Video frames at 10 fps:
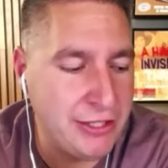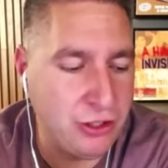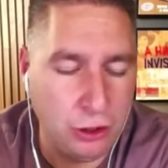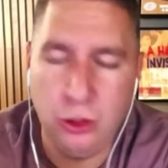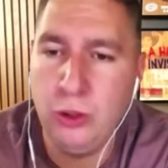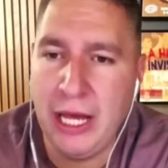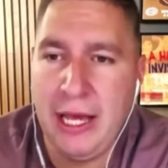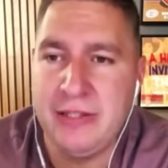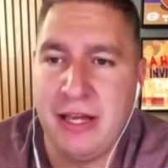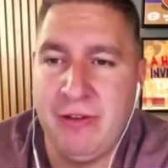glue
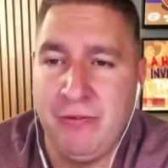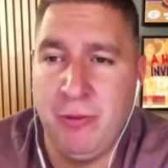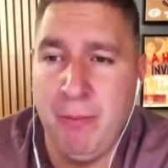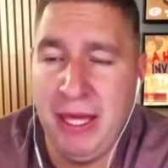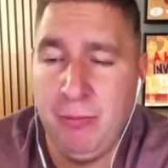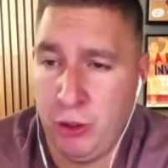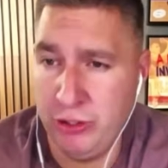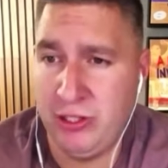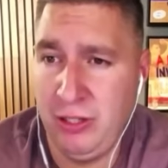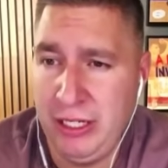guys I've ever met
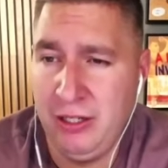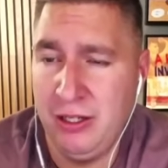personally,